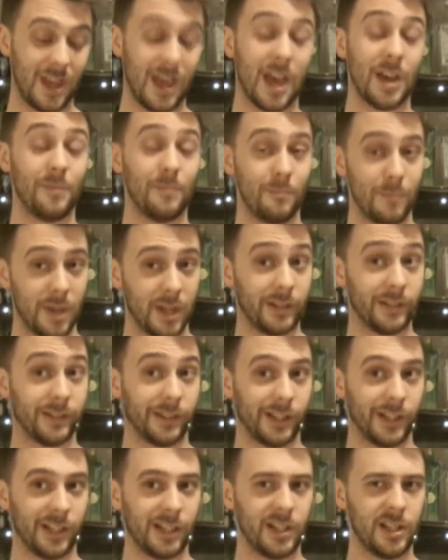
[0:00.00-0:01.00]

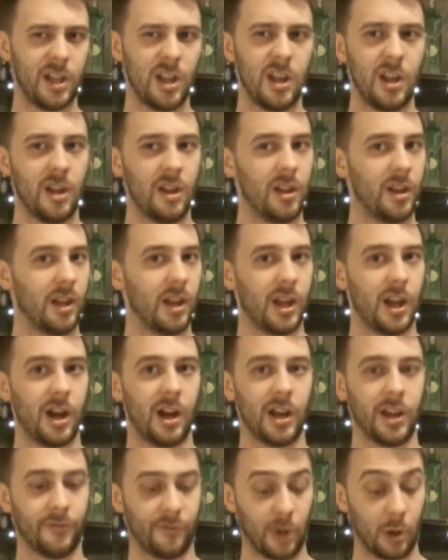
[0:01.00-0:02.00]
admittedly,
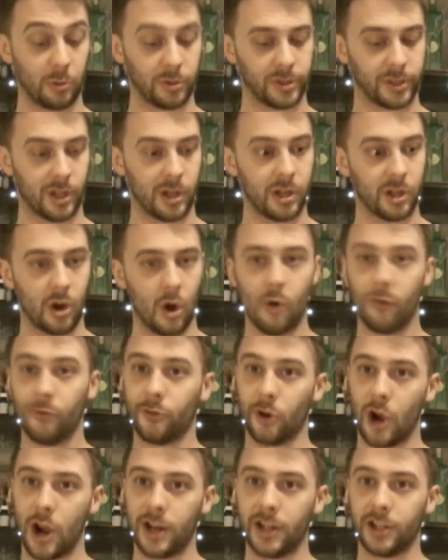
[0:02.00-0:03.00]
if I was going to go
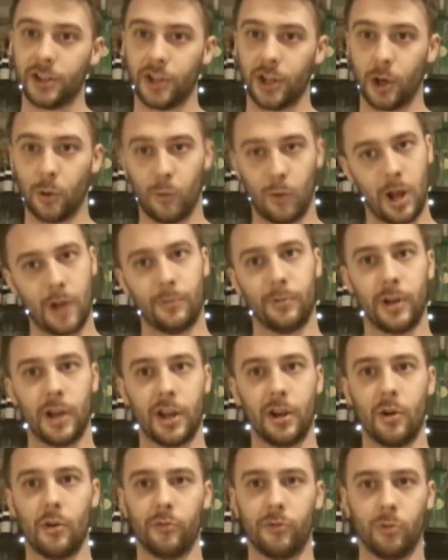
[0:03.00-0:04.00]
for anything, why would I
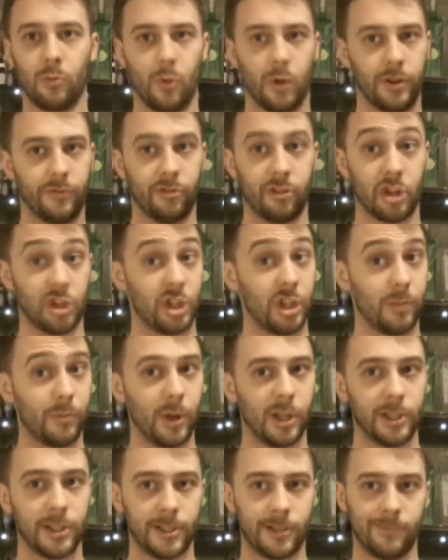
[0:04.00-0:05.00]
go for one of the
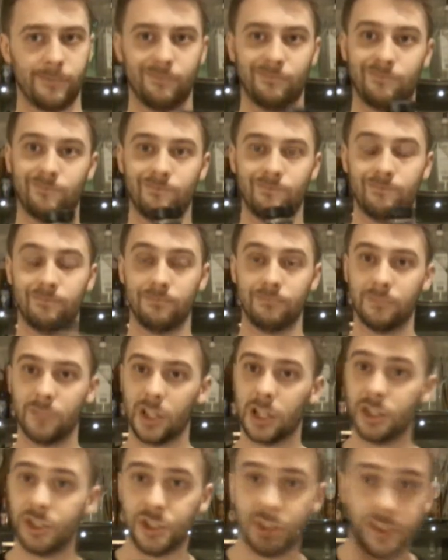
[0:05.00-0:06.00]
cheapest?
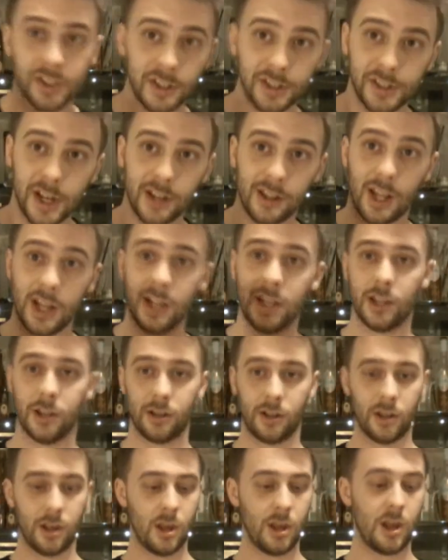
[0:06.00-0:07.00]
Just because I like
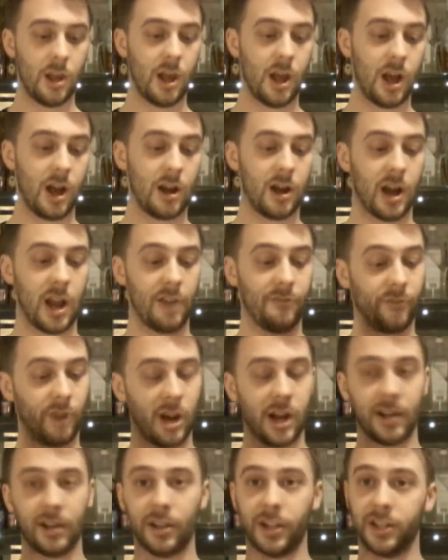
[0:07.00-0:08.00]
it. I
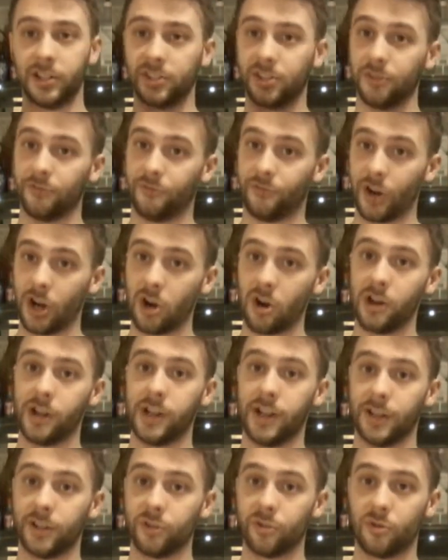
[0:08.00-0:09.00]
find that it's a very
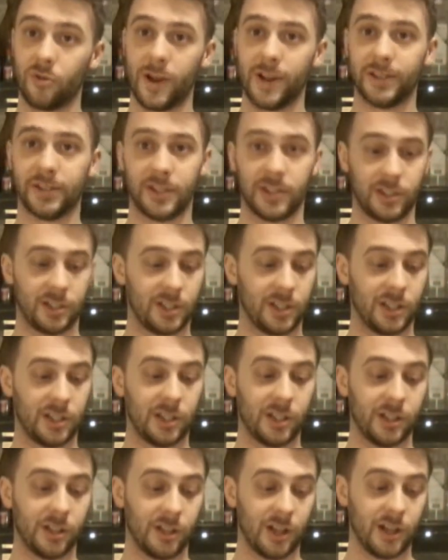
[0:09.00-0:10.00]
interesting
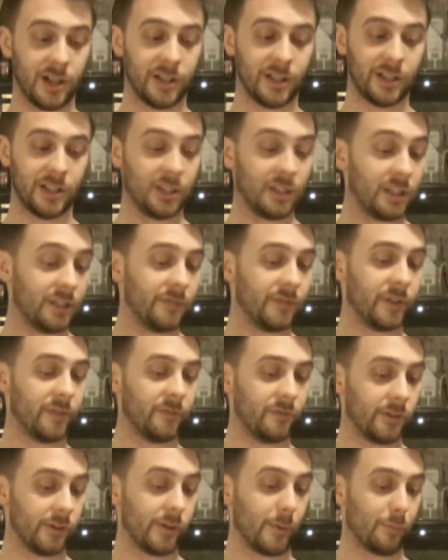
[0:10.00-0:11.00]
tequila,
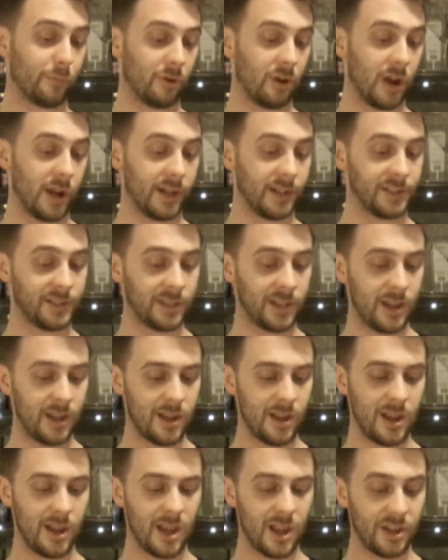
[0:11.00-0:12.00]
even for the price.
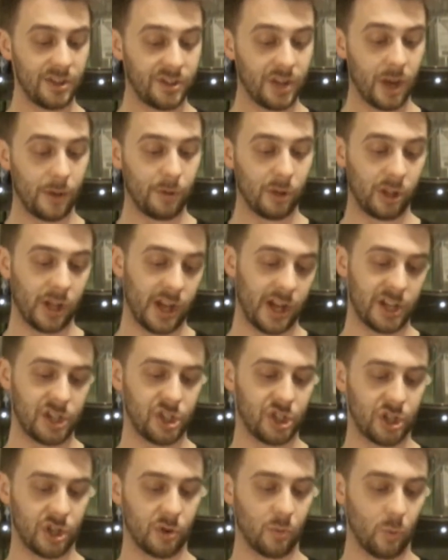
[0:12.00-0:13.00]

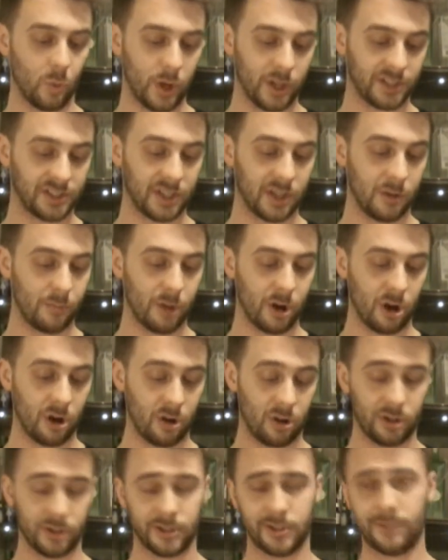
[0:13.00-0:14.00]
Double-aged in whiskey
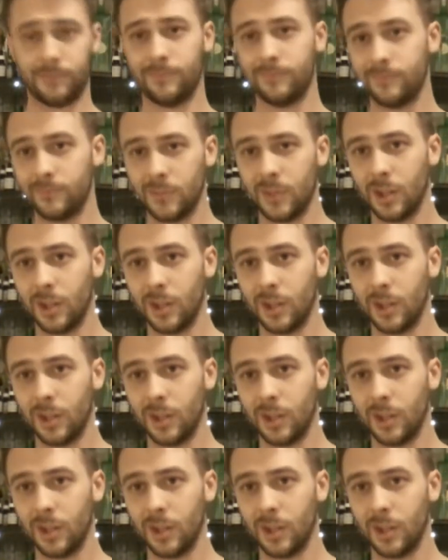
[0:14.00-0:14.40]
barrels.